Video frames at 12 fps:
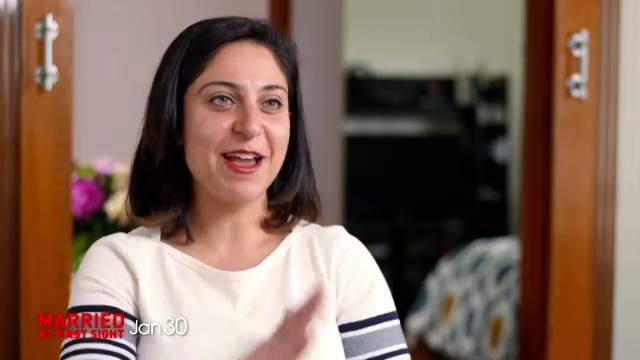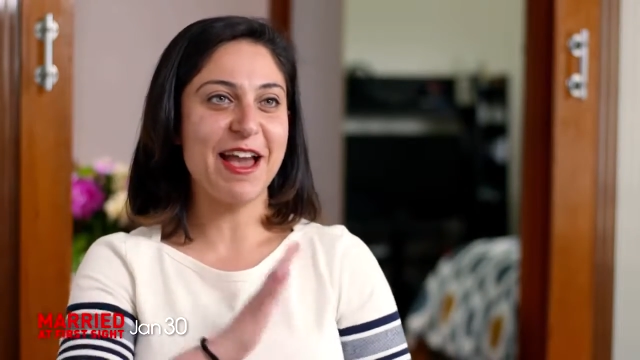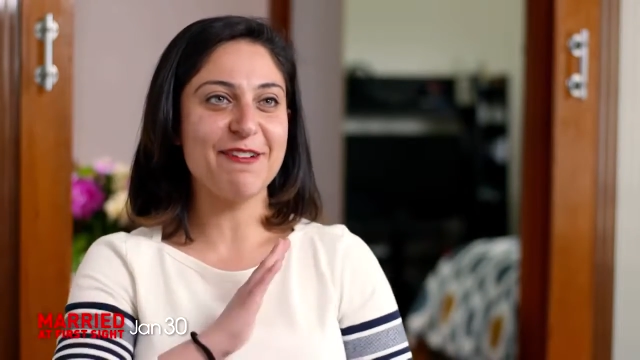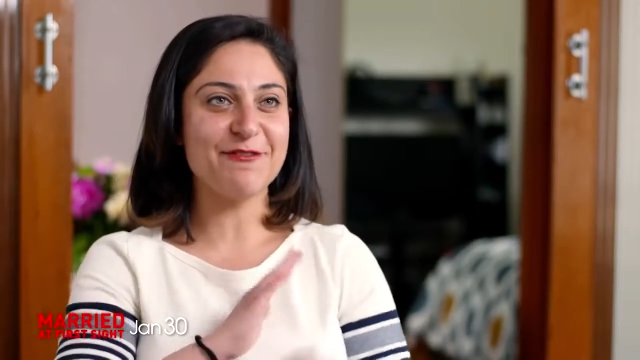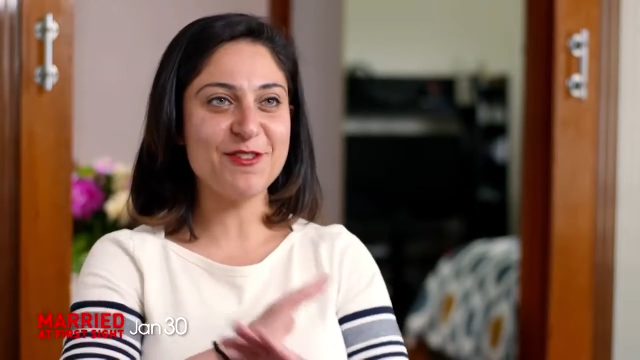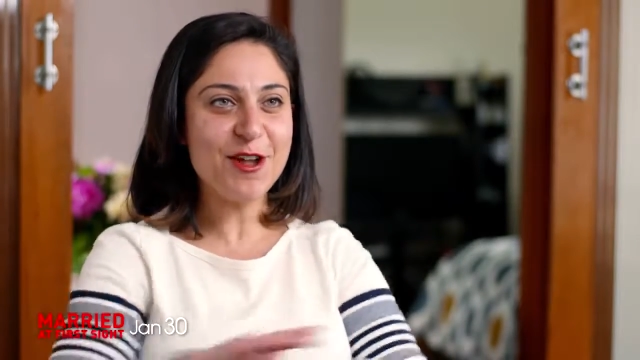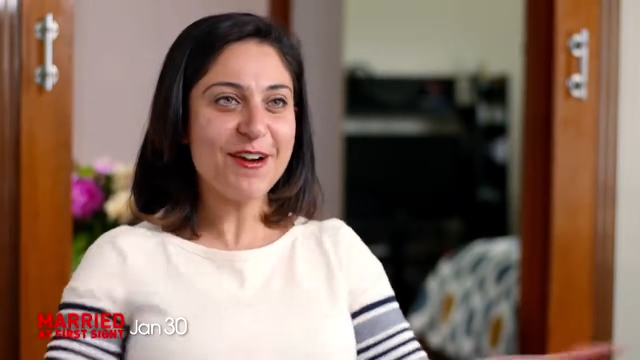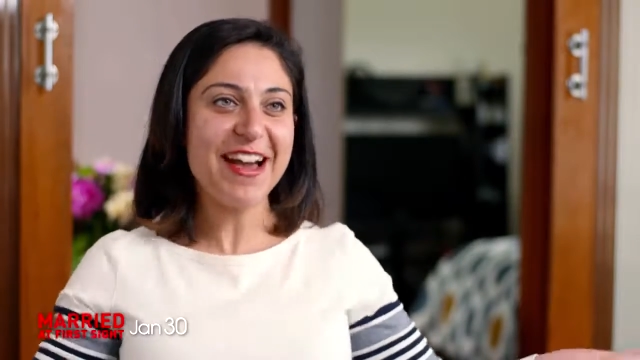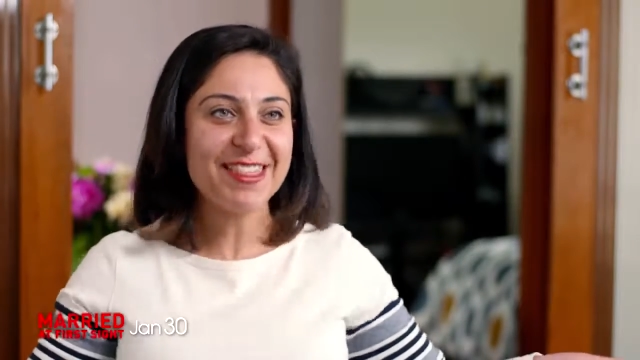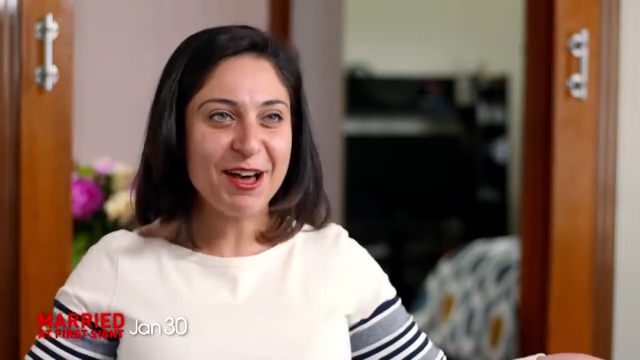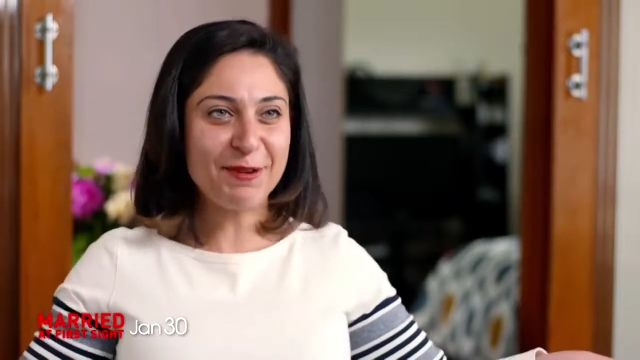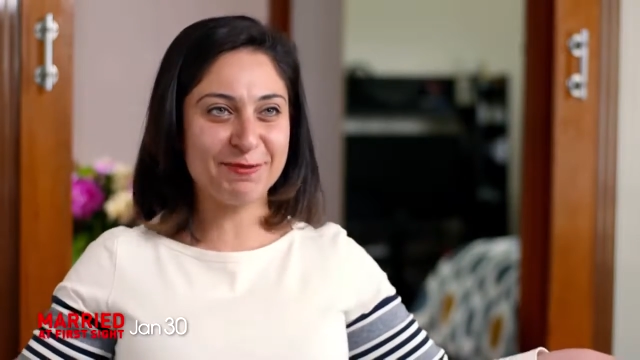you have no
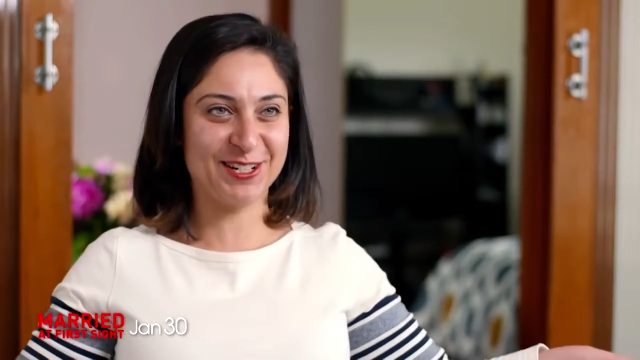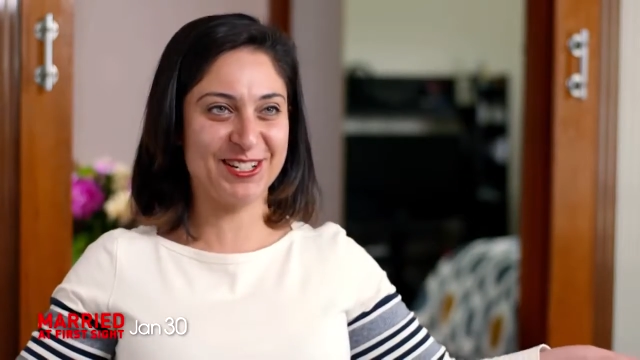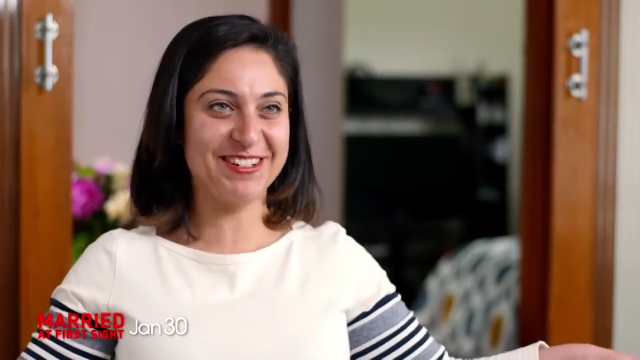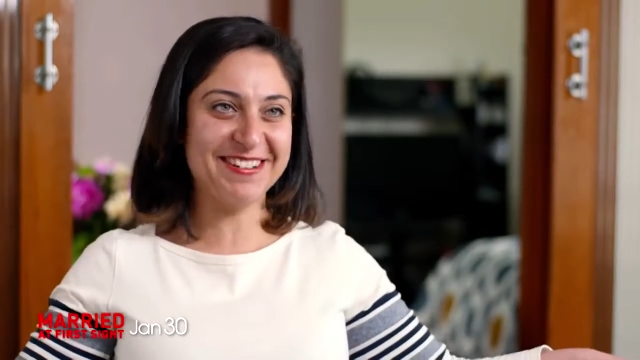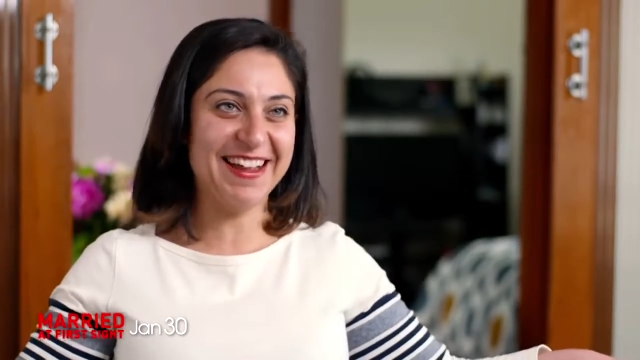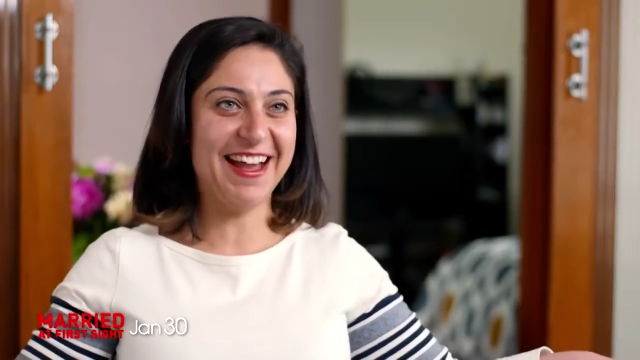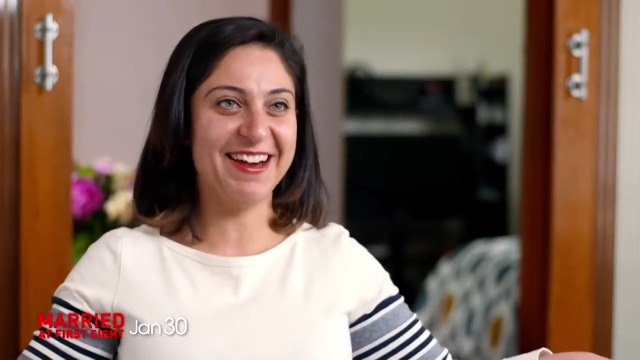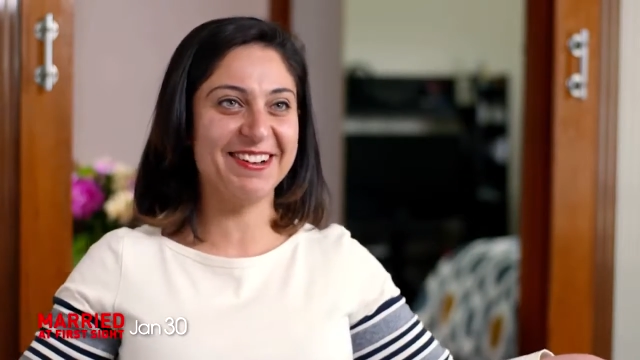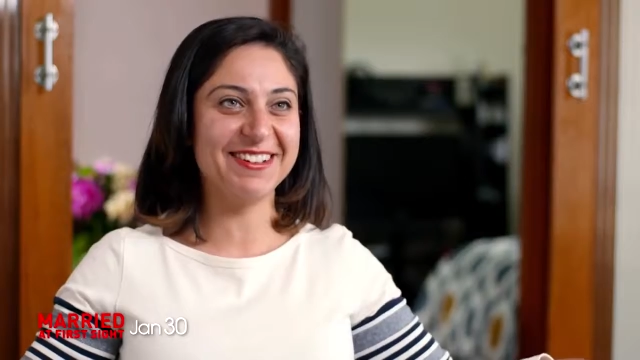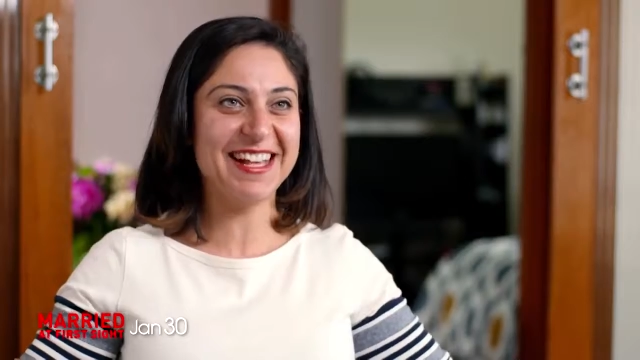other option now.